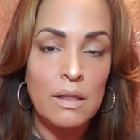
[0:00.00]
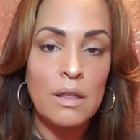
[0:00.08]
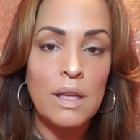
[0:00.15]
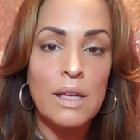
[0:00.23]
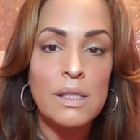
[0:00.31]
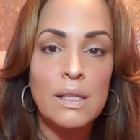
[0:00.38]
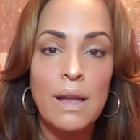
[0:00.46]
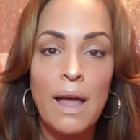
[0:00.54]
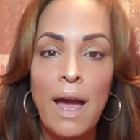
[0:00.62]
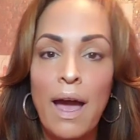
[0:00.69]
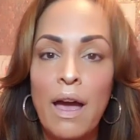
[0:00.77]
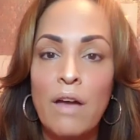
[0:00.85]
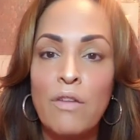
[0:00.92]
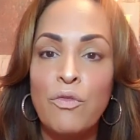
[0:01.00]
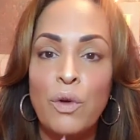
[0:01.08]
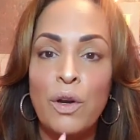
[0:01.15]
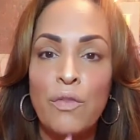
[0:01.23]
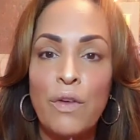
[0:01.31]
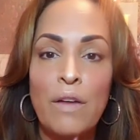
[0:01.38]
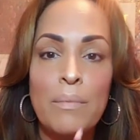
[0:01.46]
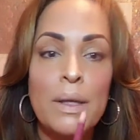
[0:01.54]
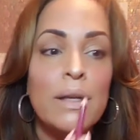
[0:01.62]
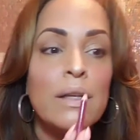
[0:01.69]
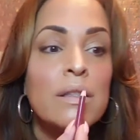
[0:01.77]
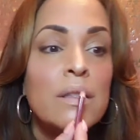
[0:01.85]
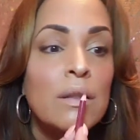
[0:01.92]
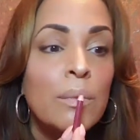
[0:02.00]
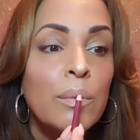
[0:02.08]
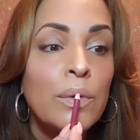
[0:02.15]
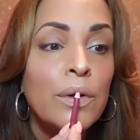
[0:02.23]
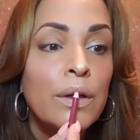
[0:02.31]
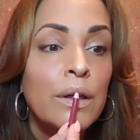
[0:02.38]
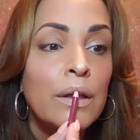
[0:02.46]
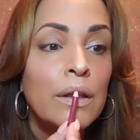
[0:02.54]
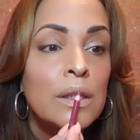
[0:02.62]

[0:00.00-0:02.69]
doesn't have 45 minutes in the morning,